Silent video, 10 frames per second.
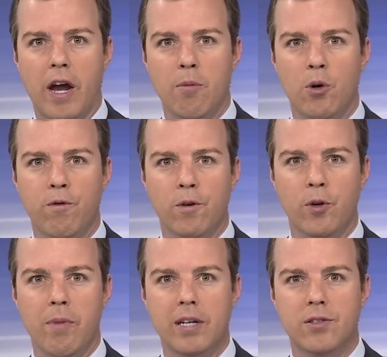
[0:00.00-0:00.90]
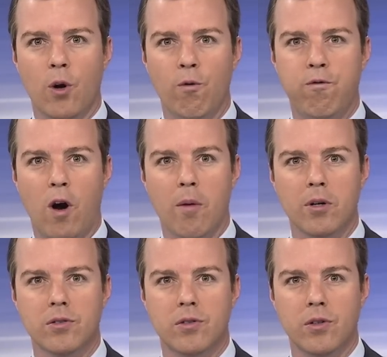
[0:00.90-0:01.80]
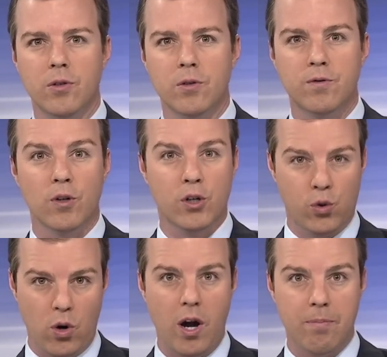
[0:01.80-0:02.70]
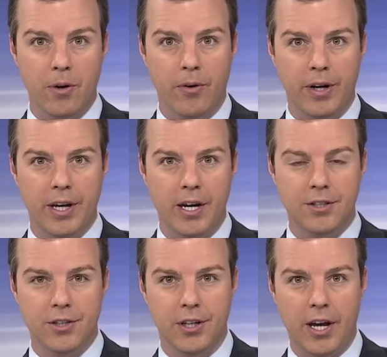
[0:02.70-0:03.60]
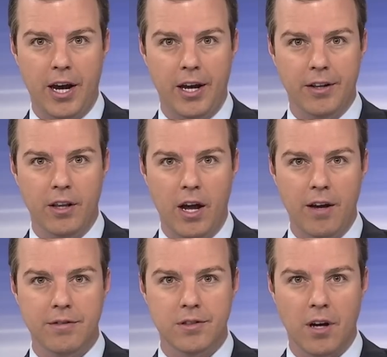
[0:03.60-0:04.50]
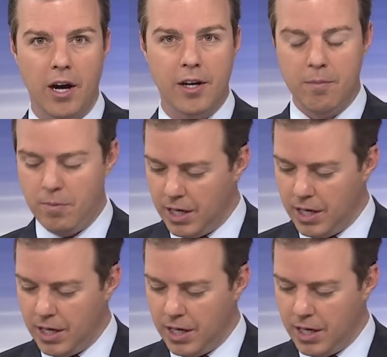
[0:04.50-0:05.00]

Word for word: available for New Mexico farmers to use for crop irrigation and livestock.